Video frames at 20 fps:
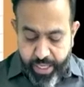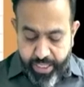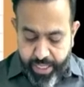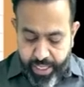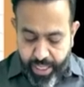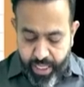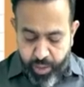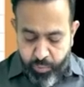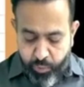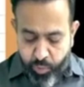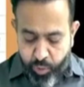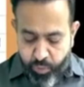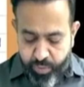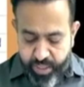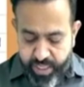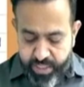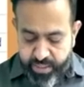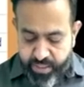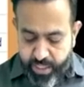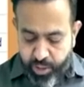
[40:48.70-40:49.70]
Carry forward
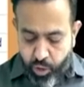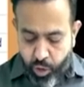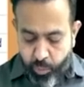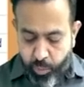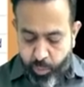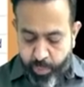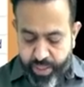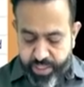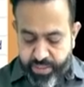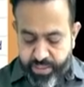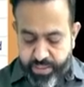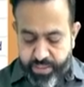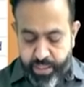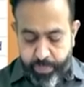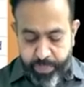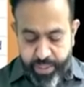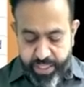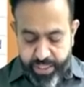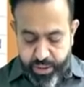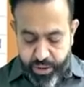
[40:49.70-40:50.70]
and set up of excess
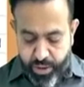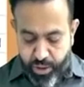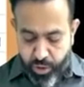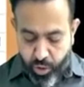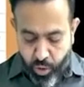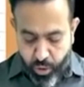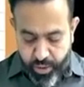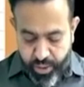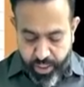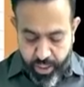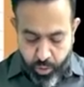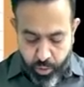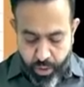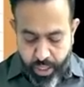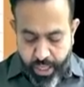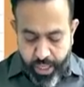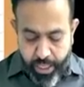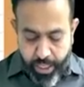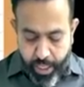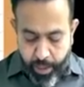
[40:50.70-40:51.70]
application not allowed.
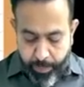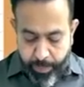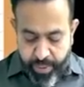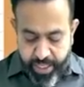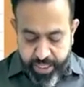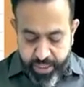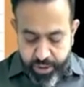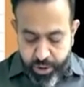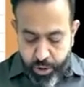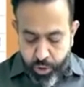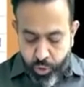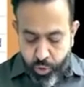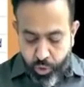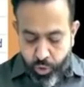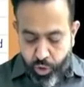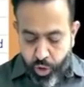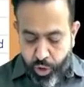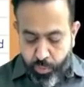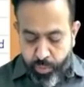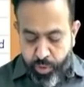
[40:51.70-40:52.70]
Application should
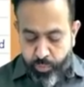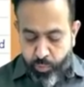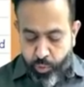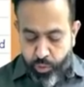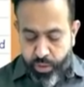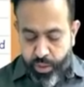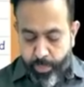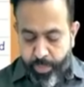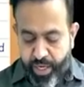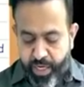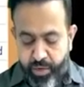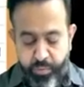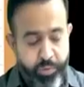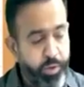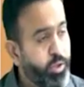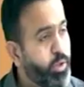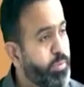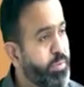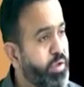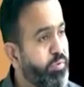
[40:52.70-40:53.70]
not be for the benefit
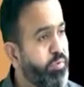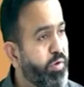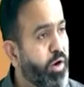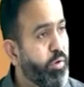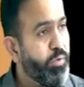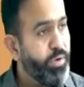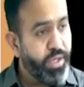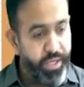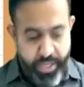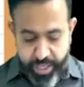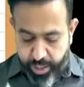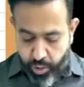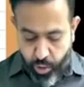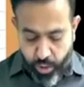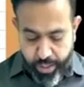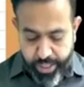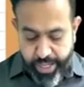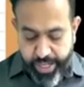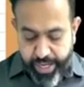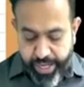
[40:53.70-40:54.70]
of the founder and
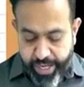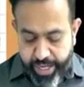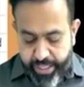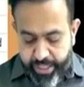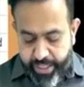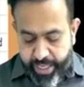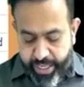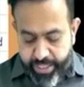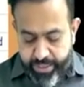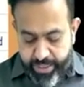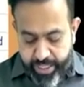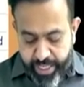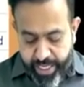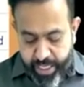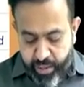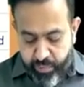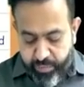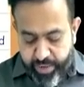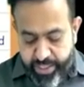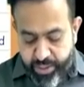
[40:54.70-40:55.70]
all. And guys,
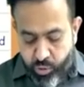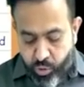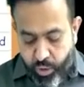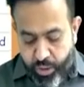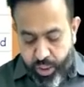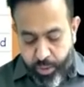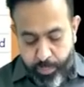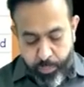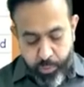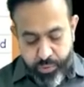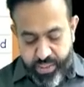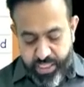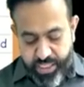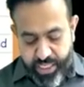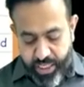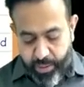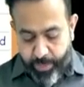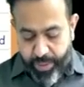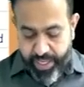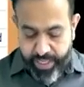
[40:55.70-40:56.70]
invest or
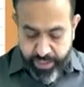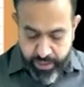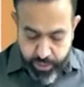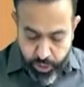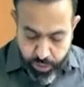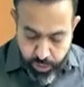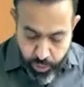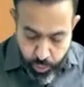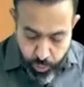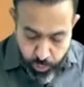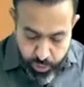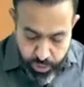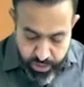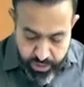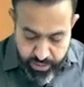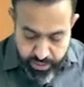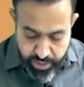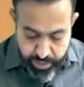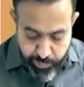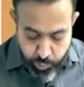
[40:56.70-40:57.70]
deposited bank, you
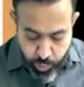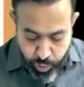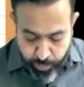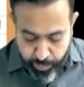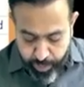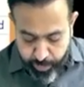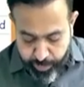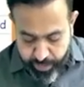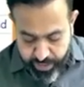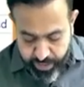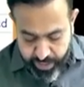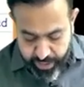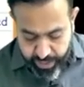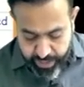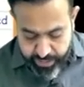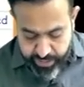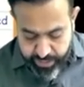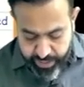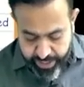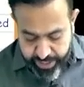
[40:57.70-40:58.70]
just have to remember the
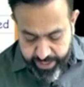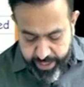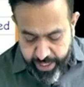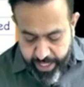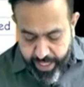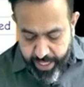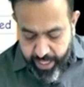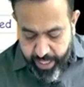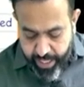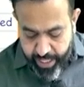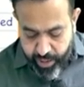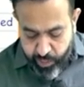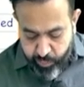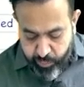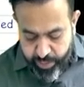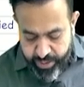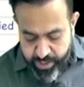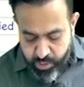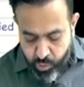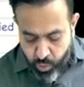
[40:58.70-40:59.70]
last line,
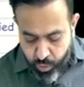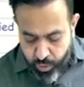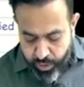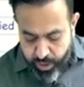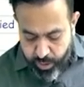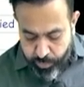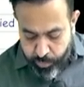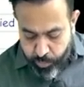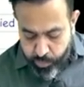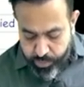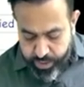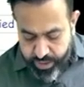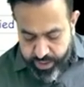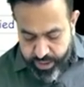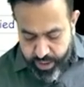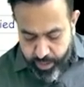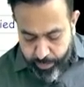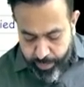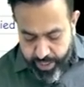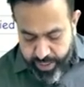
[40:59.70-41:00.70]
invest or
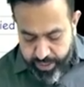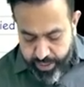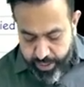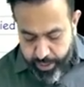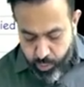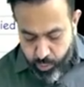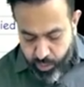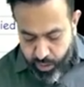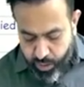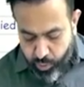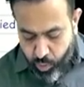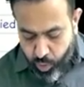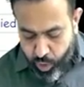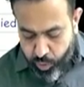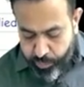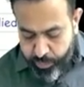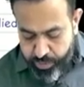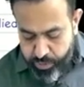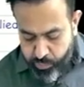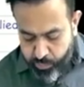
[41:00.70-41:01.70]
deposited back into the
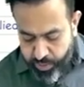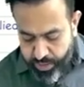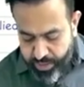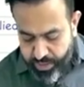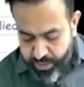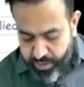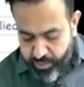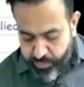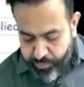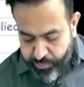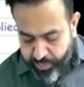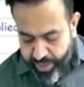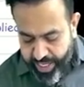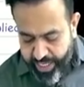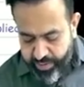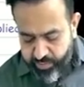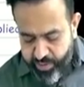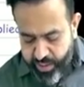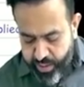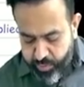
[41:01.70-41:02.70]
corpus within the
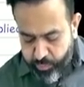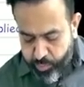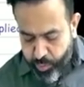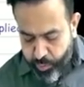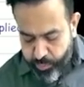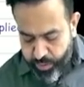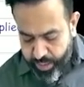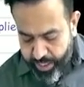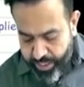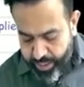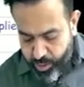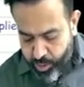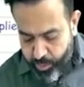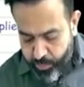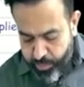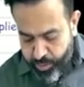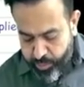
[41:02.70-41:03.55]
5 year from the end of the